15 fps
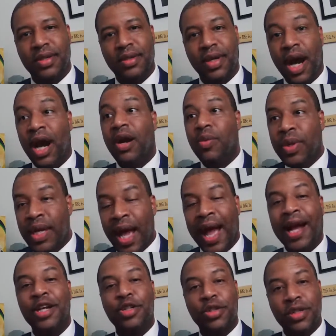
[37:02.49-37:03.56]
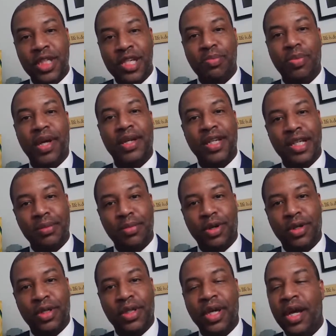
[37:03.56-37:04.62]
Are we actually spending
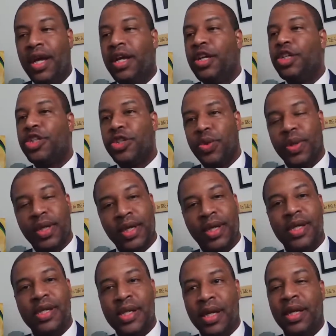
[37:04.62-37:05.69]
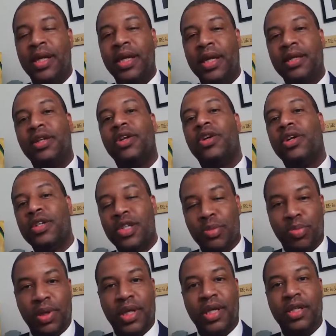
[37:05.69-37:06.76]
money showing kids that they can learn to
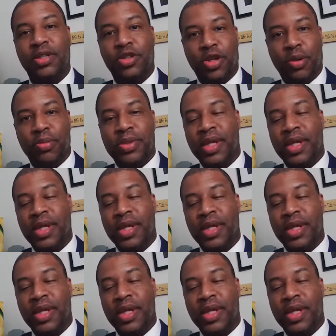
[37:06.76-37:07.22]
play drums,